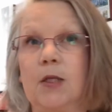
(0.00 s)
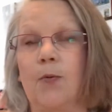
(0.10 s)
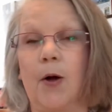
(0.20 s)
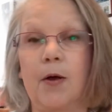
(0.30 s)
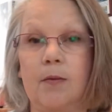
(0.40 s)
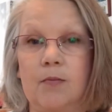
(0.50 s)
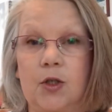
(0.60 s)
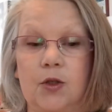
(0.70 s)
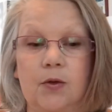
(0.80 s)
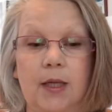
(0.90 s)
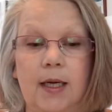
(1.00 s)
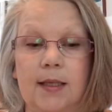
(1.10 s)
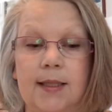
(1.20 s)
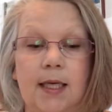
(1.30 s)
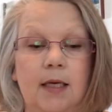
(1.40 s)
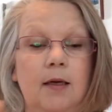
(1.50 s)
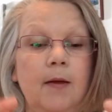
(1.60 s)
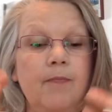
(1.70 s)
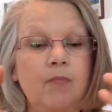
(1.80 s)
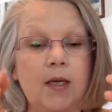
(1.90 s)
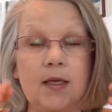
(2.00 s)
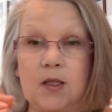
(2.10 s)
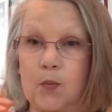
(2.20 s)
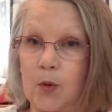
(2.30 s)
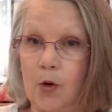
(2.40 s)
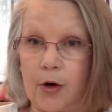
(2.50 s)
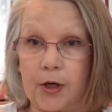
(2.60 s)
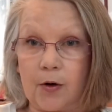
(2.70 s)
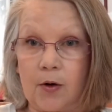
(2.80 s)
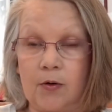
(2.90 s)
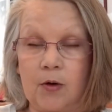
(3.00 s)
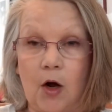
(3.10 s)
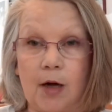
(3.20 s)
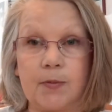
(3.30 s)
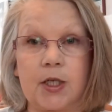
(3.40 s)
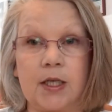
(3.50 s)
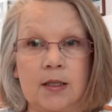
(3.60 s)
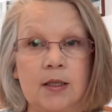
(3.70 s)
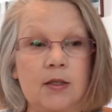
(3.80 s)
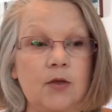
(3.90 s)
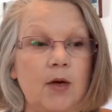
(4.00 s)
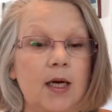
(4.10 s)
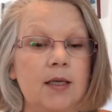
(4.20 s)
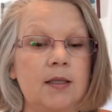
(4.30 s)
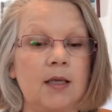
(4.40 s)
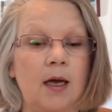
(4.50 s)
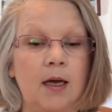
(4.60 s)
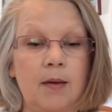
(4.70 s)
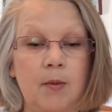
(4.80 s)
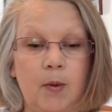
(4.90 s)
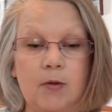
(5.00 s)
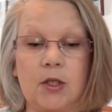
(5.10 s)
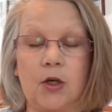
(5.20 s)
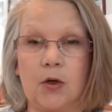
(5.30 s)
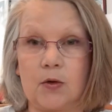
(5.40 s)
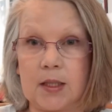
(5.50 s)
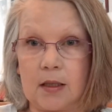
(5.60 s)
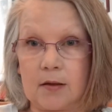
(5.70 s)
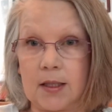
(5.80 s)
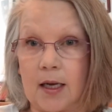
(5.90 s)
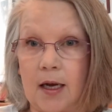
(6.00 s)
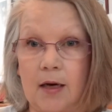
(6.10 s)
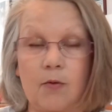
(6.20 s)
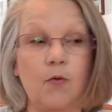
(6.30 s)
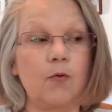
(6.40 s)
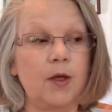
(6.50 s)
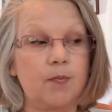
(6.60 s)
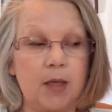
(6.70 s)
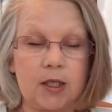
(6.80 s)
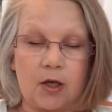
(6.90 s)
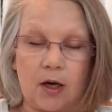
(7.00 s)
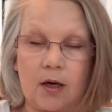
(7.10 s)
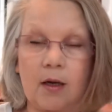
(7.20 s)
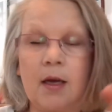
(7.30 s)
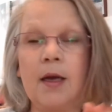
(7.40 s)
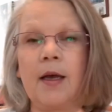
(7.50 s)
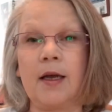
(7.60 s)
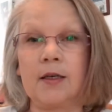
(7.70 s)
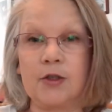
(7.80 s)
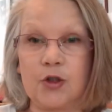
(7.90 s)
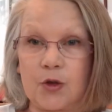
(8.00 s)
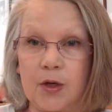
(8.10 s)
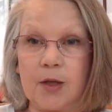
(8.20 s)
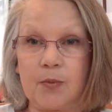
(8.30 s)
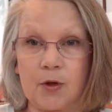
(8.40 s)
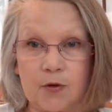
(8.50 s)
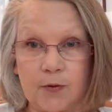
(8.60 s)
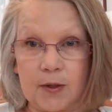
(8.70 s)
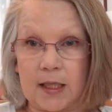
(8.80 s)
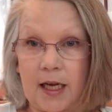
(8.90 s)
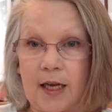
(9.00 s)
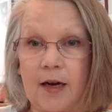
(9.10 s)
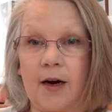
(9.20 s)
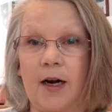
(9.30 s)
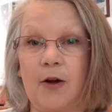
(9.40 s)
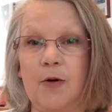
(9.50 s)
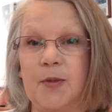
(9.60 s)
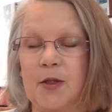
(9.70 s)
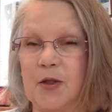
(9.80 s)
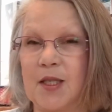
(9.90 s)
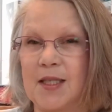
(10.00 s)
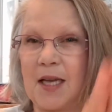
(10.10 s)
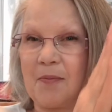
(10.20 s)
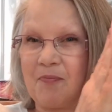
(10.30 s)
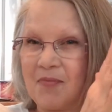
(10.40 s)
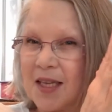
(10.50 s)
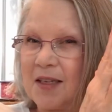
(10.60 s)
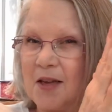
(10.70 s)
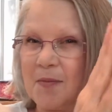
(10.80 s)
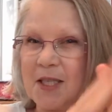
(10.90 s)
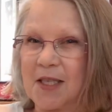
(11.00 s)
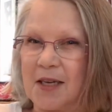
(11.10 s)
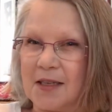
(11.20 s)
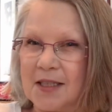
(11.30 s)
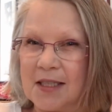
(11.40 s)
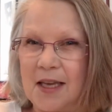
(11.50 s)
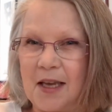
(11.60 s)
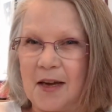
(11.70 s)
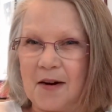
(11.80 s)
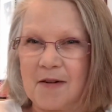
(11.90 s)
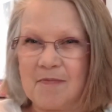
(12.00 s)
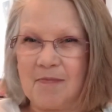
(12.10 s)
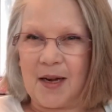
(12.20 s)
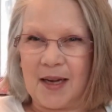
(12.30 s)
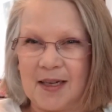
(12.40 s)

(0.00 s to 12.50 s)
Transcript: welcome to, like I said, explore your own options. So guys, I'm about to go sit outside with my dog and enjoy the beautiful day here. And I hope you do the same. Namaste. Take care. Bye.